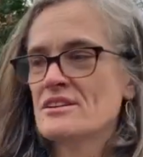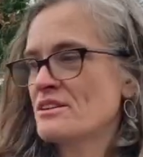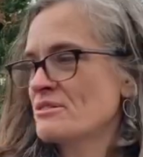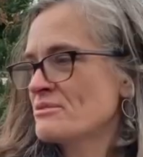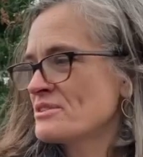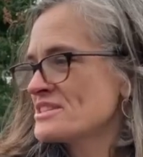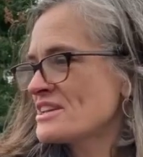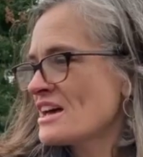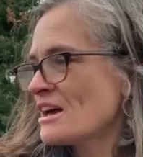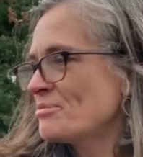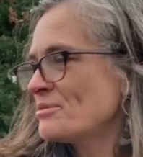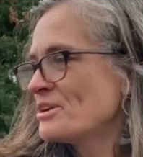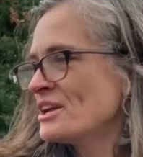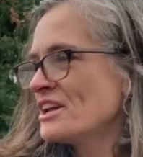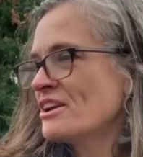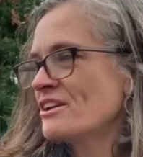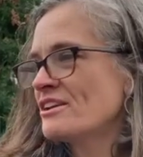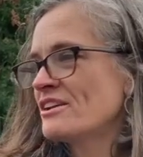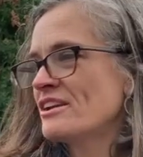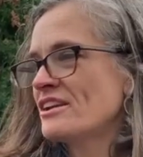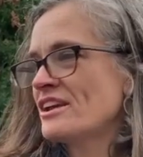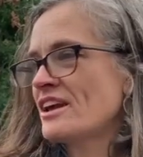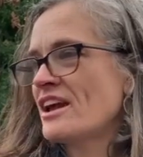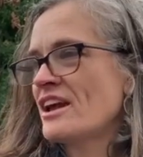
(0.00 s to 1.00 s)
what's happening here
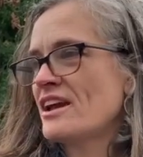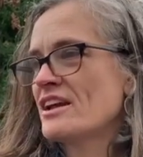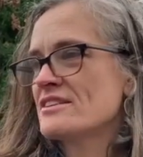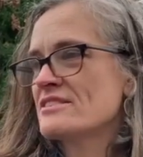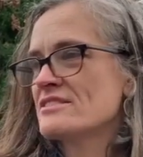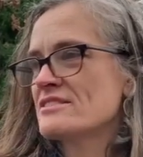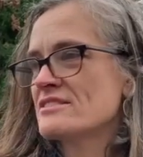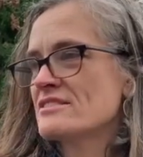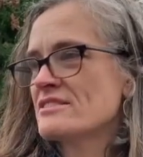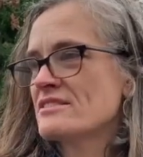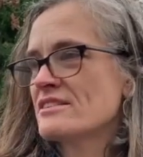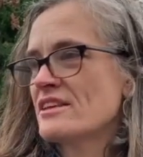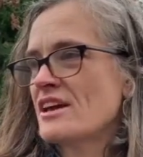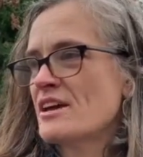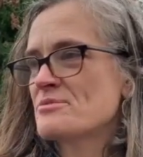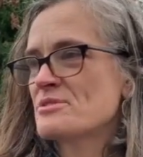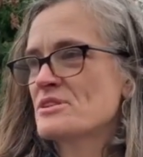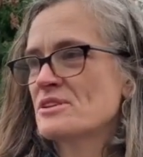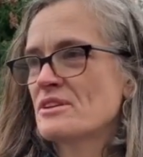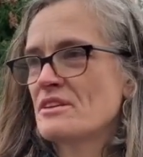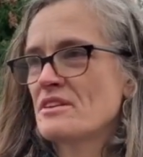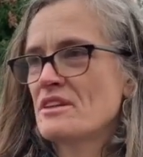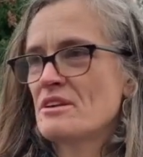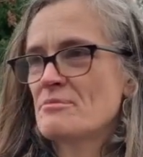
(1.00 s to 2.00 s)
today is
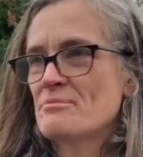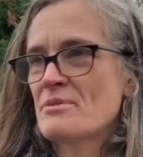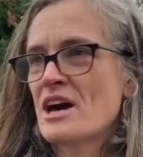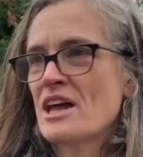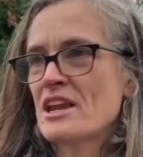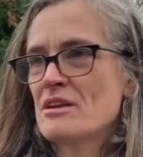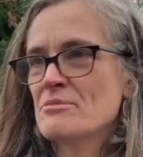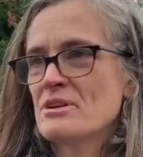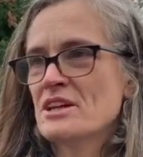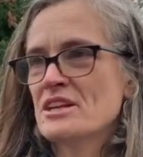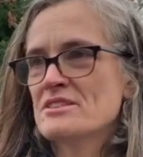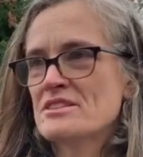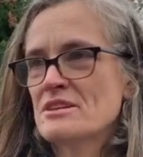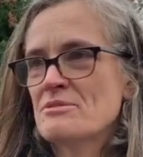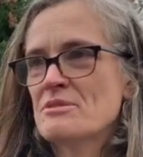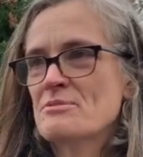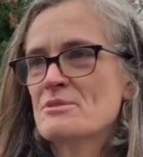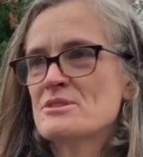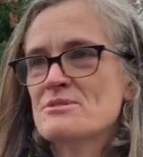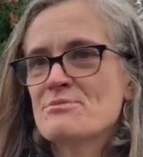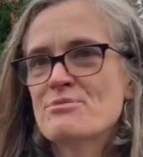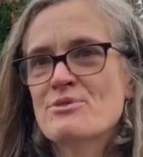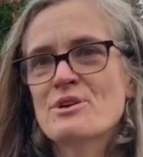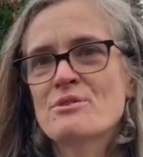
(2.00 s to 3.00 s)
absolutely the embodiment, some of the
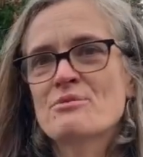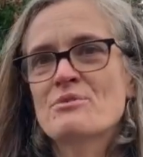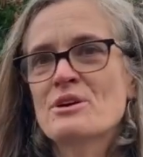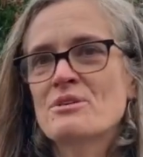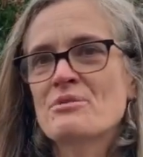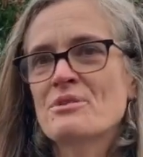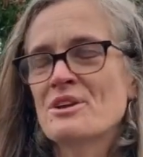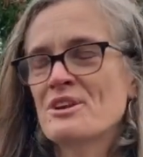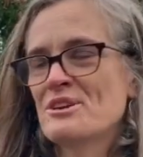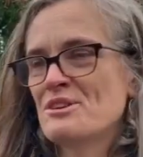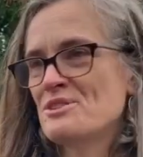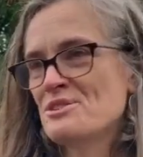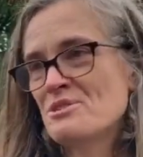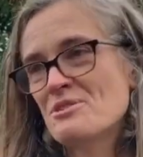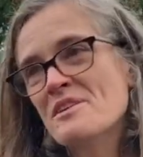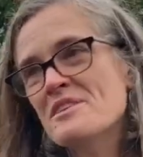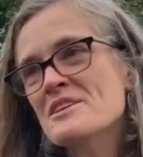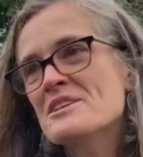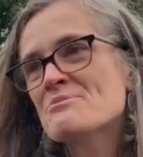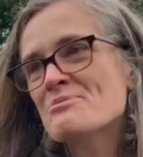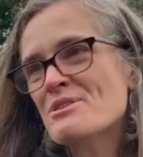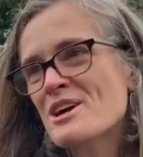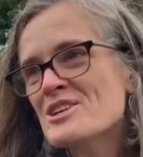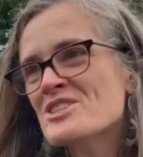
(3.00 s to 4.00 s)
most important work we're going to do on
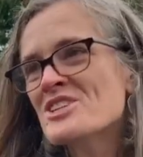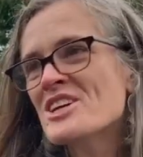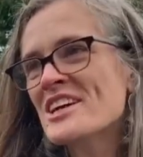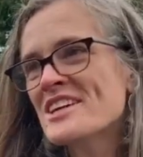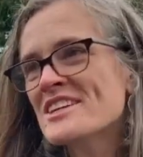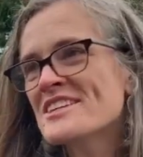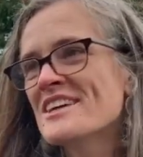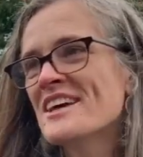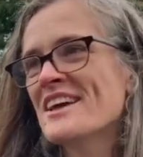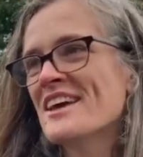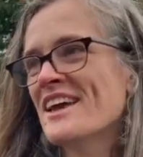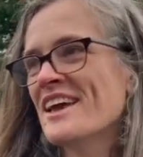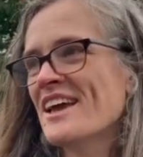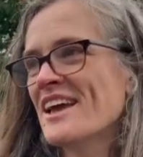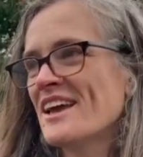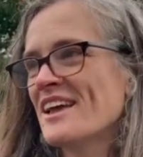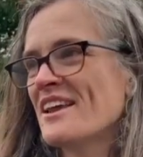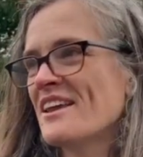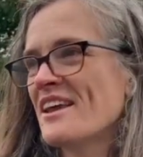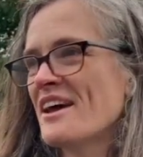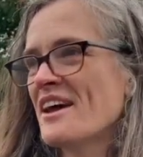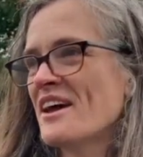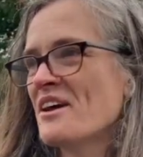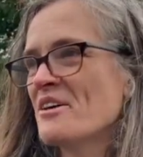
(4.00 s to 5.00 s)
this project,
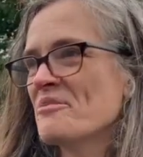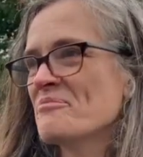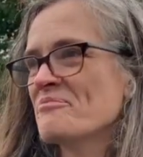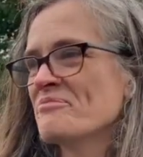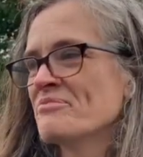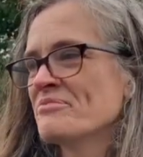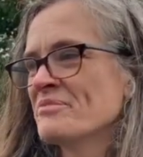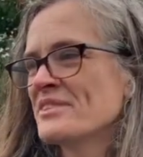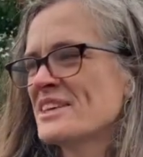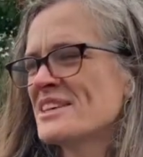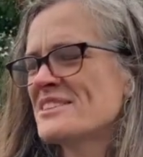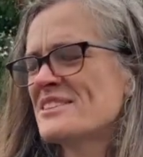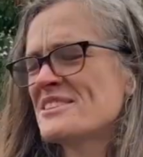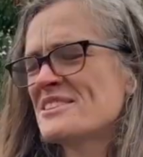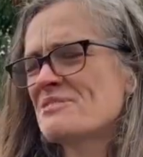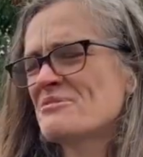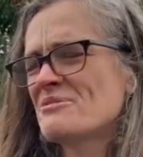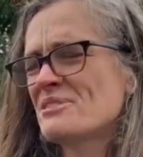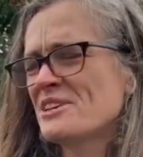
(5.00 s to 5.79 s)
and it's just